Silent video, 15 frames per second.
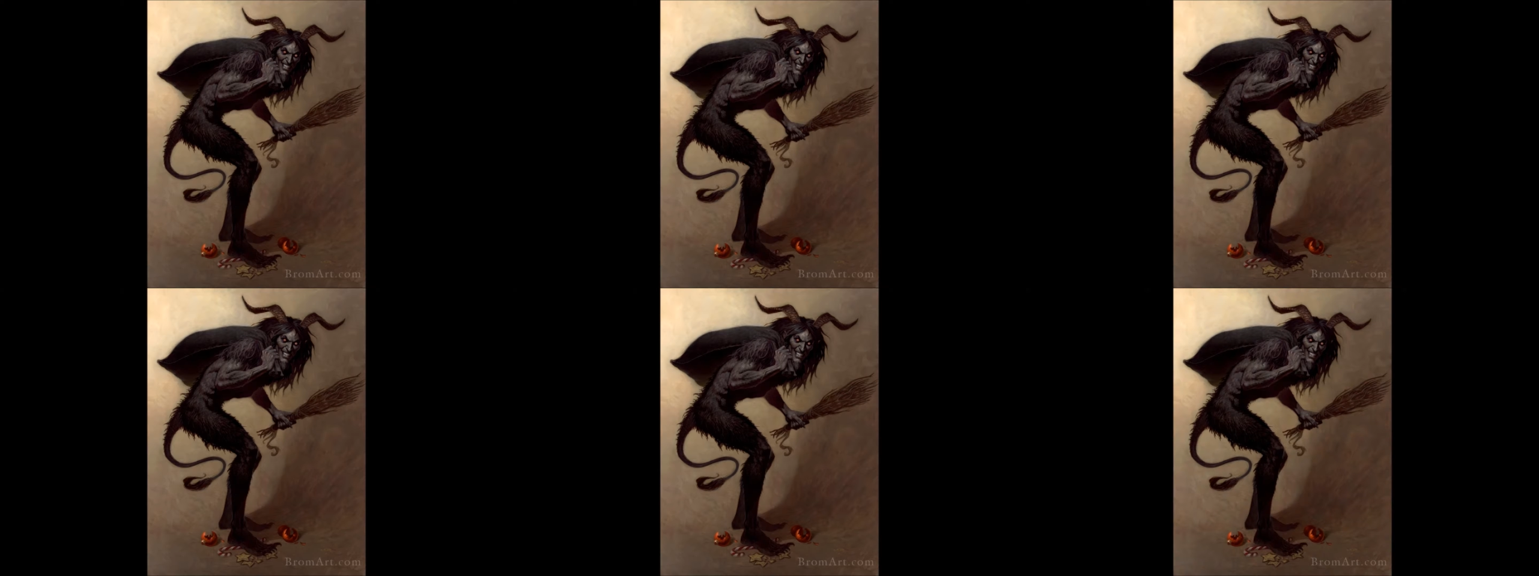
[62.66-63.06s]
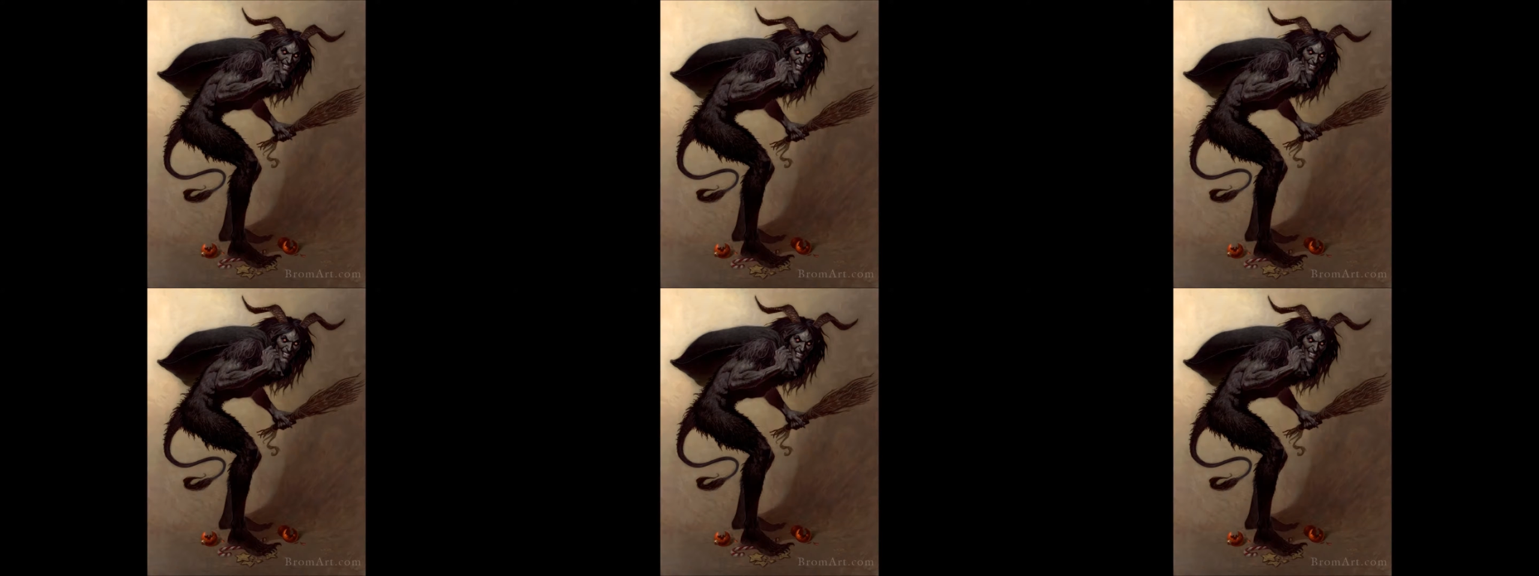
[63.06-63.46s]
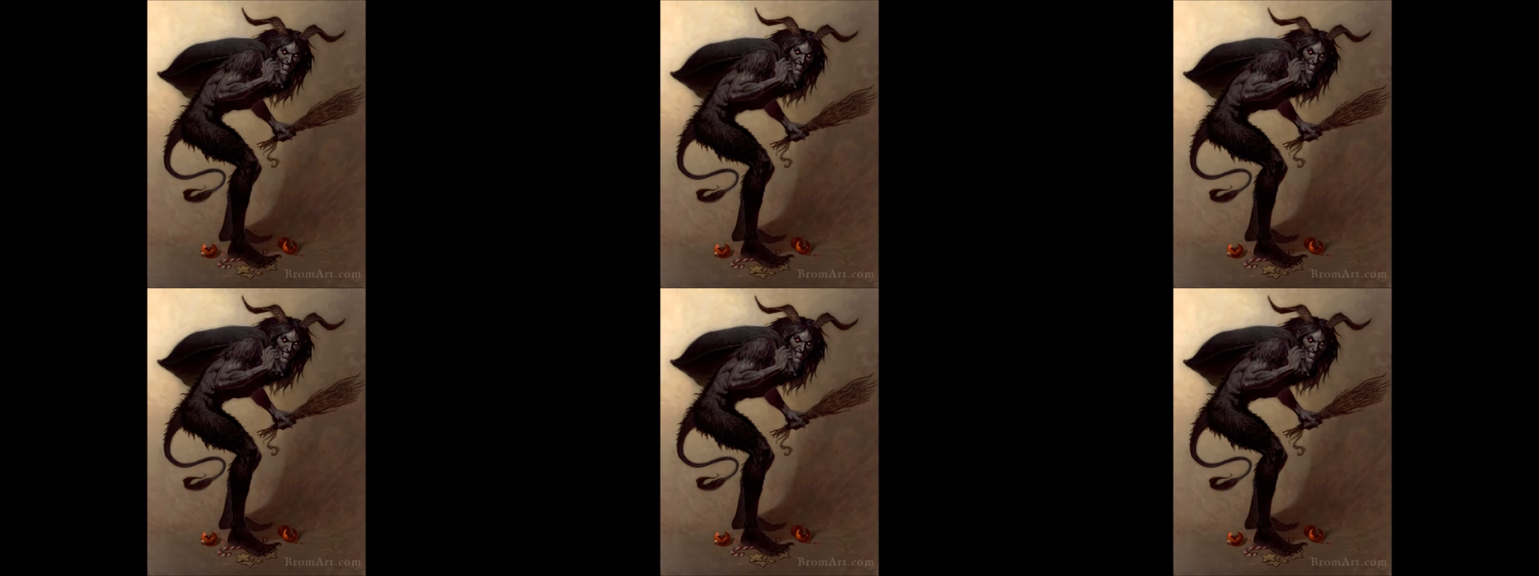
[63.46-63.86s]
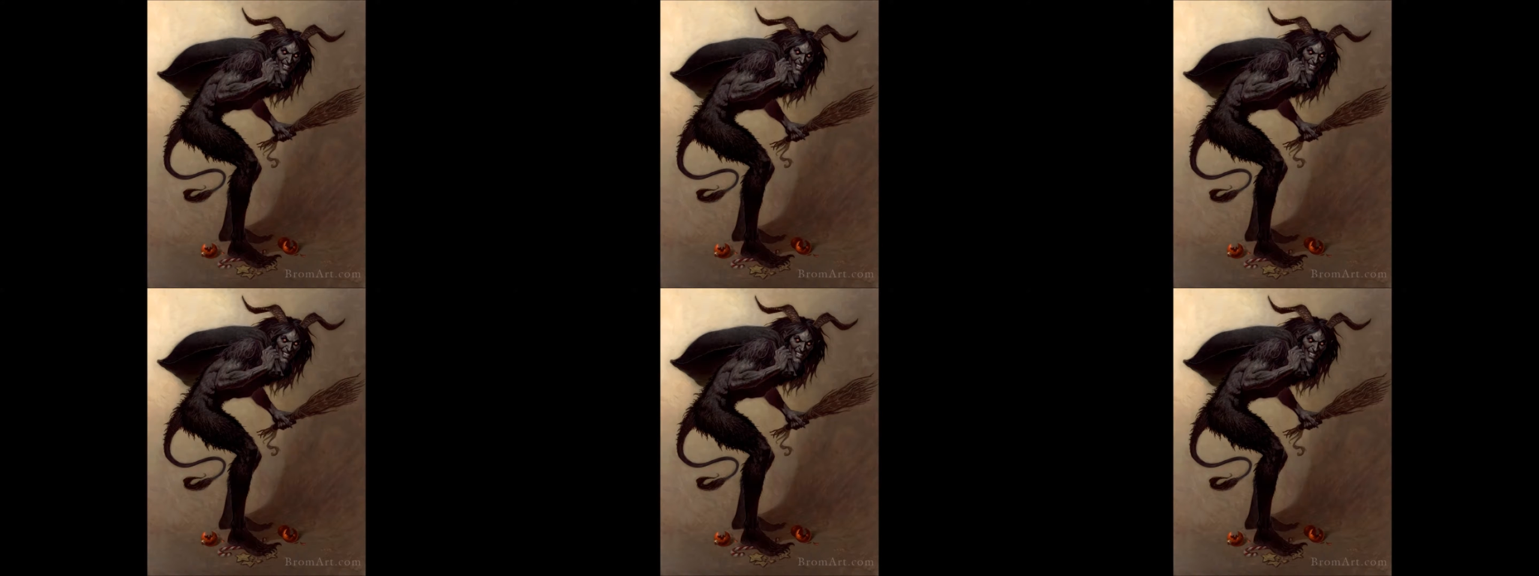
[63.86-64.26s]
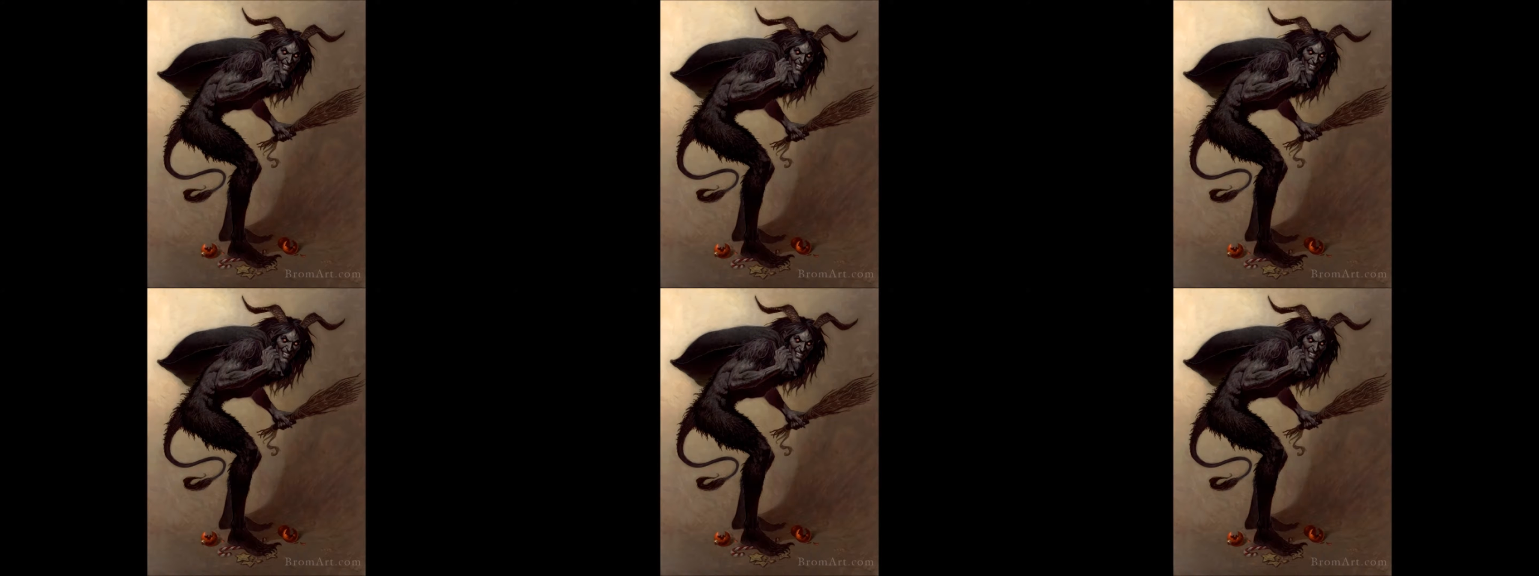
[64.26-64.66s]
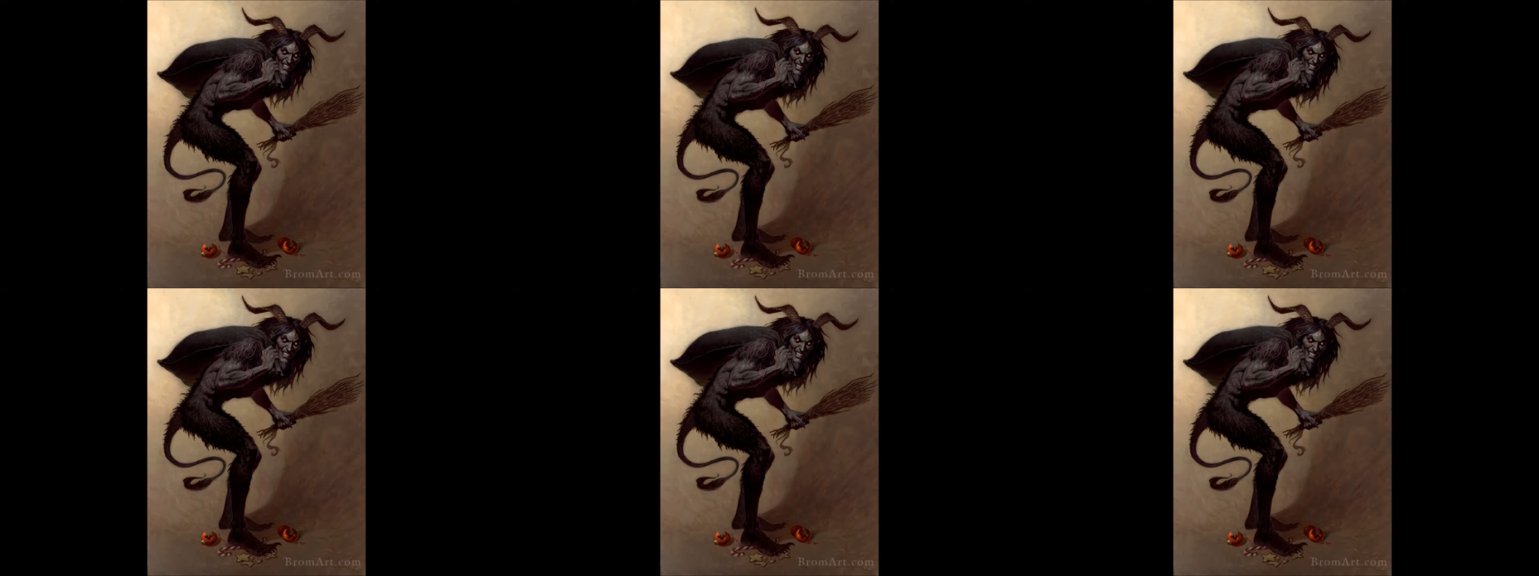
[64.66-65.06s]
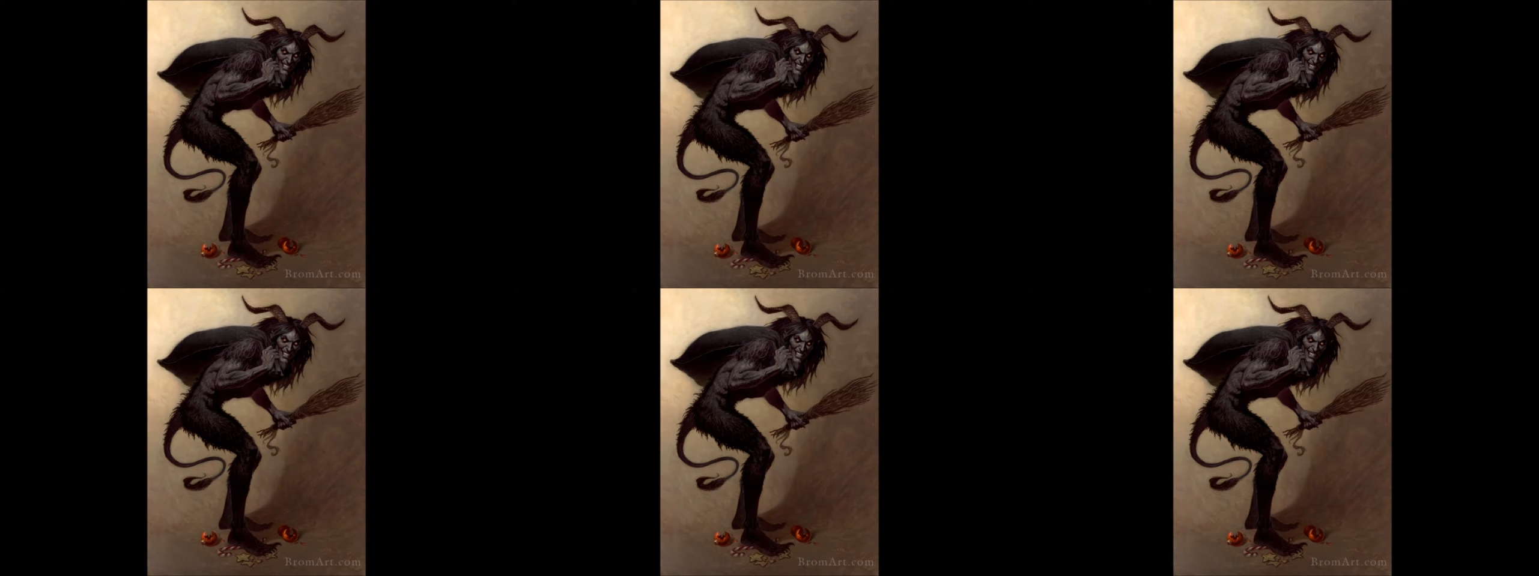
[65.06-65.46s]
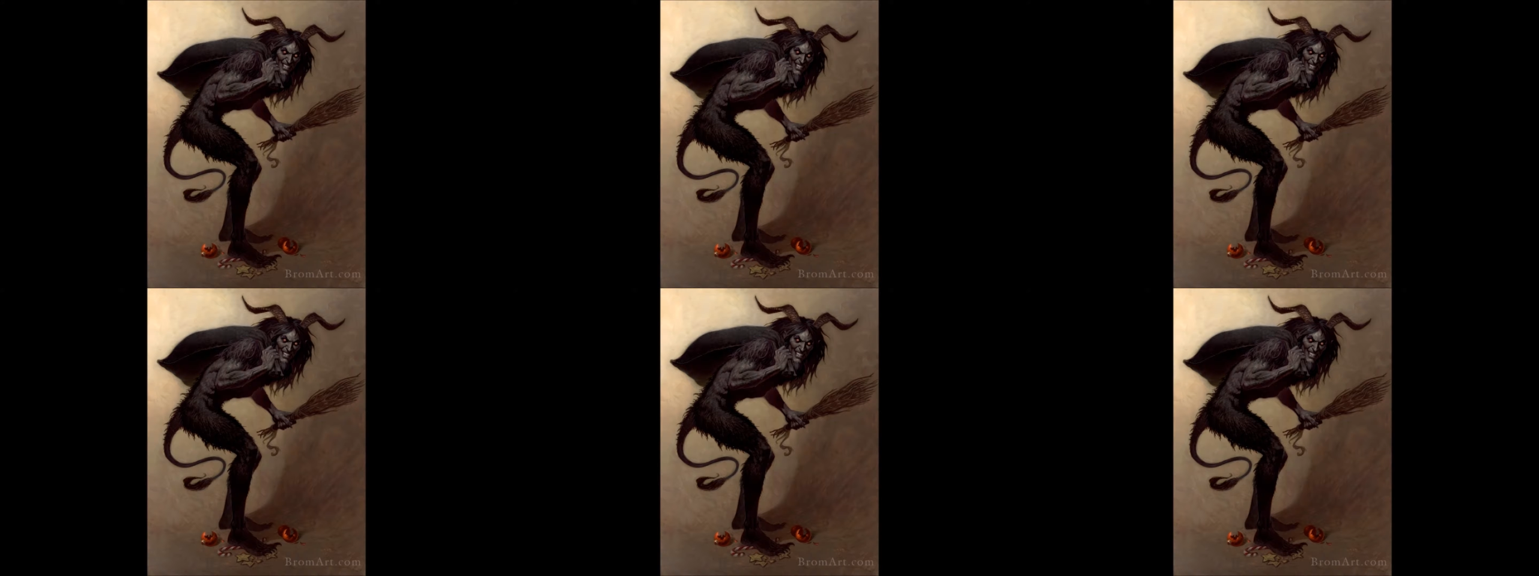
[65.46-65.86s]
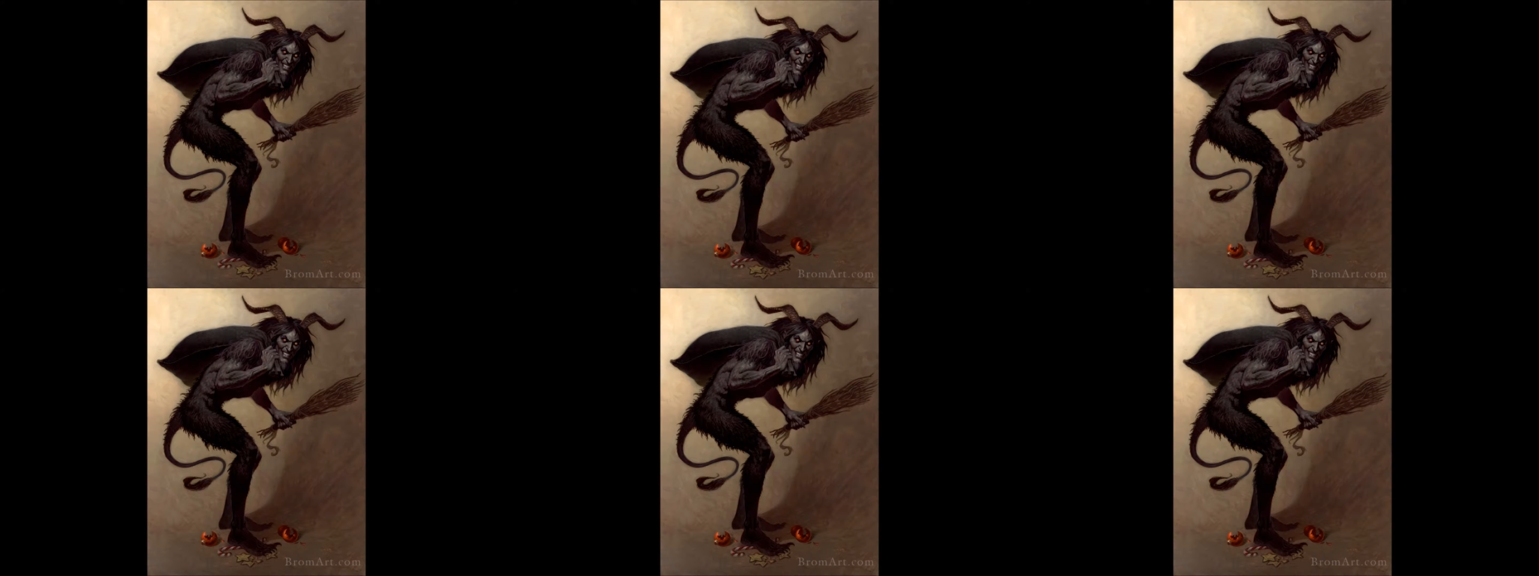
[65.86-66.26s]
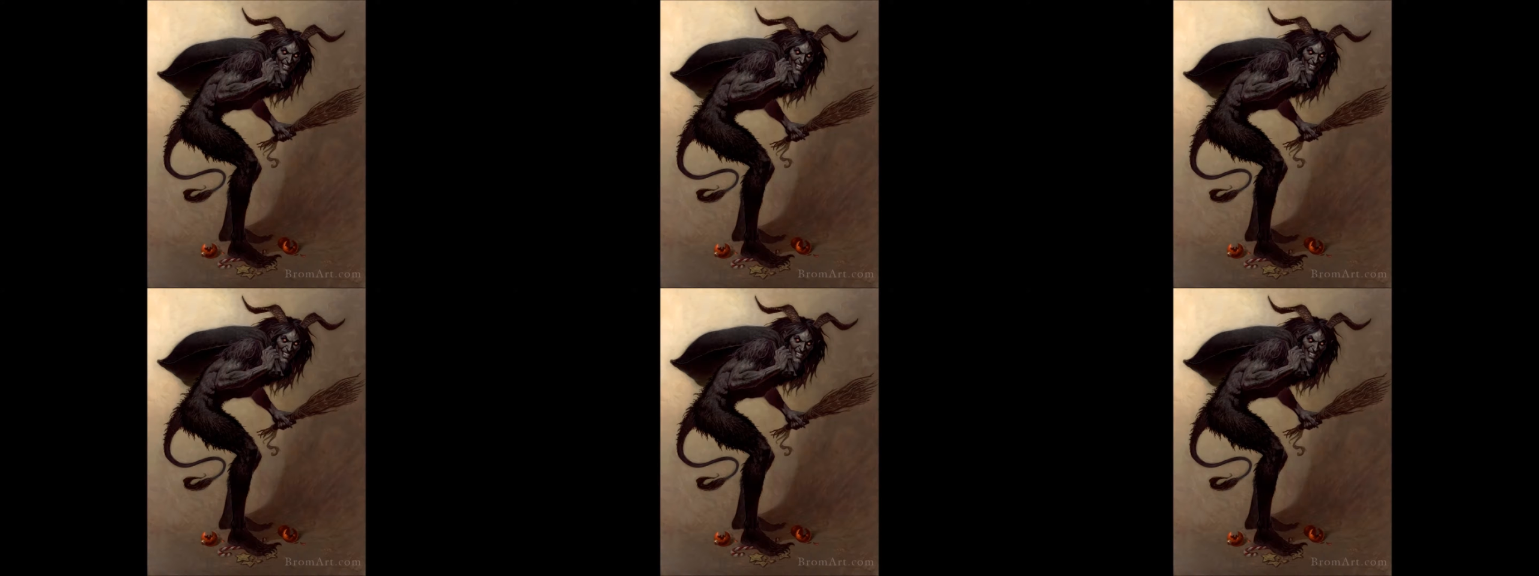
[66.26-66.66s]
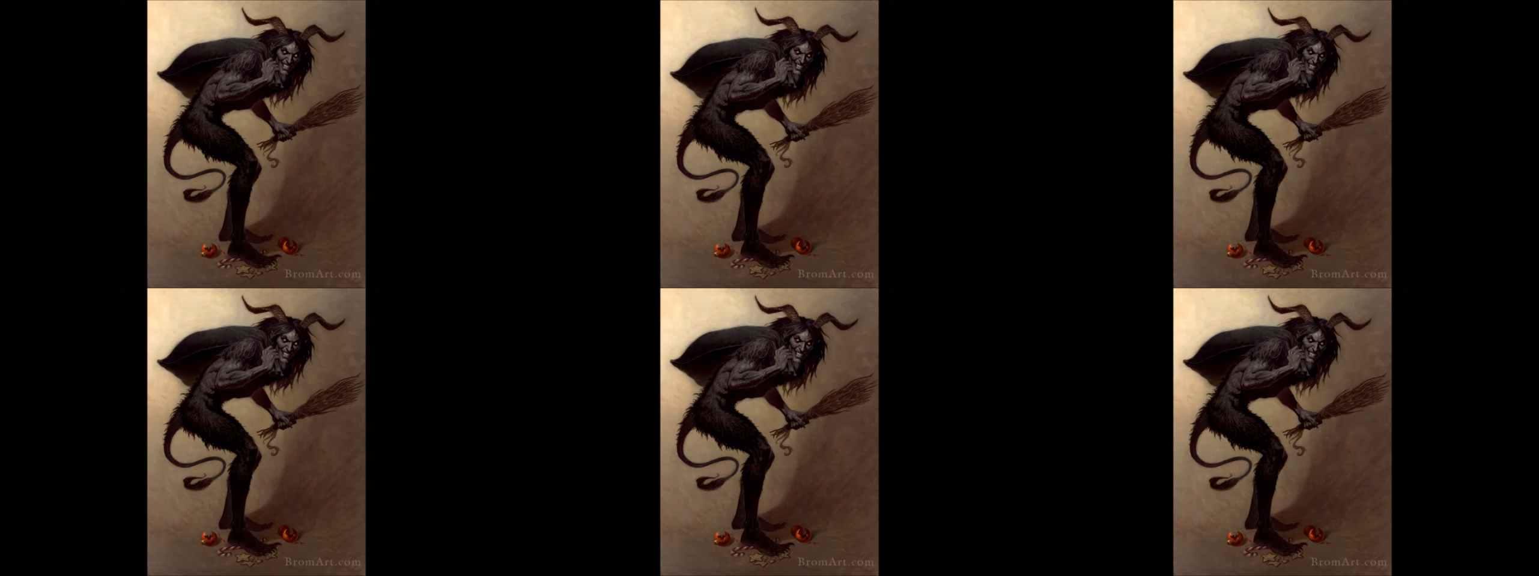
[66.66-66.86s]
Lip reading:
No face is visible, so there are no lips to read.